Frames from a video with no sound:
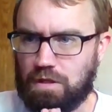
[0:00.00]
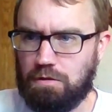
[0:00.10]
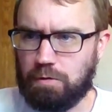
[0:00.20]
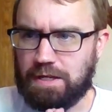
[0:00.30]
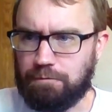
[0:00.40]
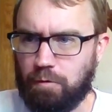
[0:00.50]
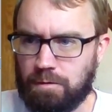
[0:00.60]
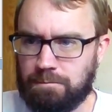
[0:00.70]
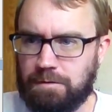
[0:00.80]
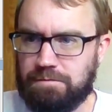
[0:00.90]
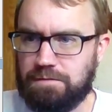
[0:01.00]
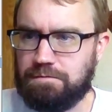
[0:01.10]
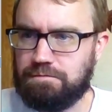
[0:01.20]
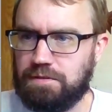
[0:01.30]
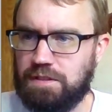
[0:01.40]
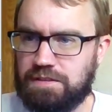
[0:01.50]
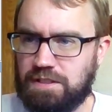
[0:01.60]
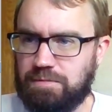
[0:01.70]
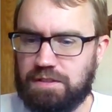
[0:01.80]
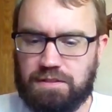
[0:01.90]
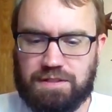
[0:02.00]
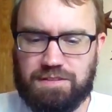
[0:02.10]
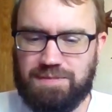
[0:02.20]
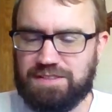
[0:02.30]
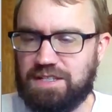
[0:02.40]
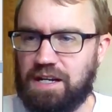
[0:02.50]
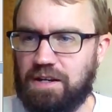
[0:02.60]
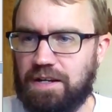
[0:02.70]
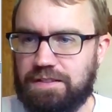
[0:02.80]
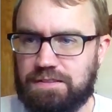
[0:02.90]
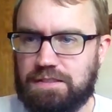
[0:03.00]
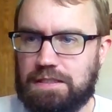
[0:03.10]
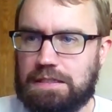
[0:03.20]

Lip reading: Okay, Form 50 something. I assume that's the IRS.